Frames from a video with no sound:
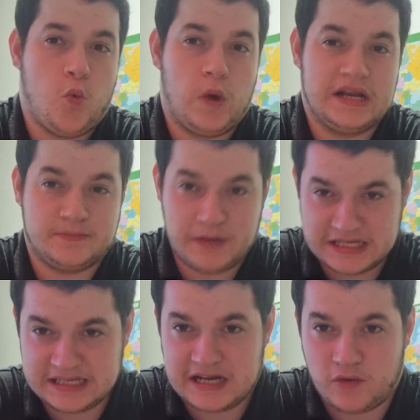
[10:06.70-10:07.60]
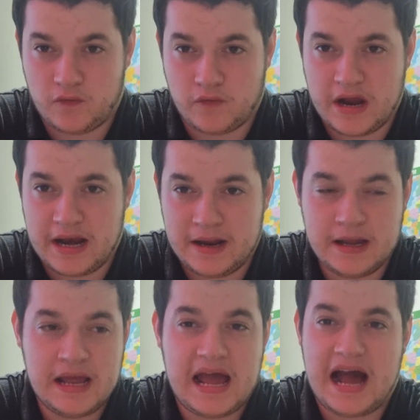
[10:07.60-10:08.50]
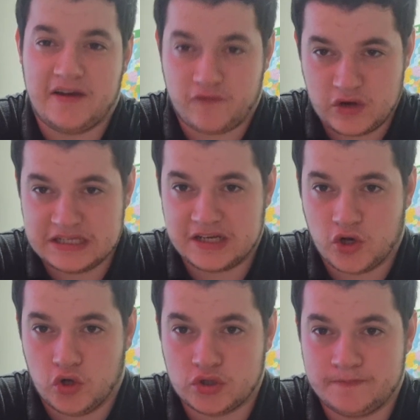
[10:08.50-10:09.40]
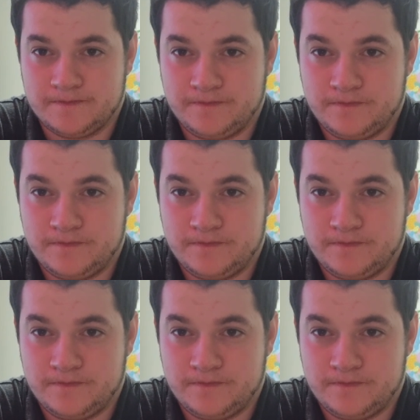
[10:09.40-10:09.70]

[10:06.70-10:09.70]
when it's pissing down with rain and freezing cold.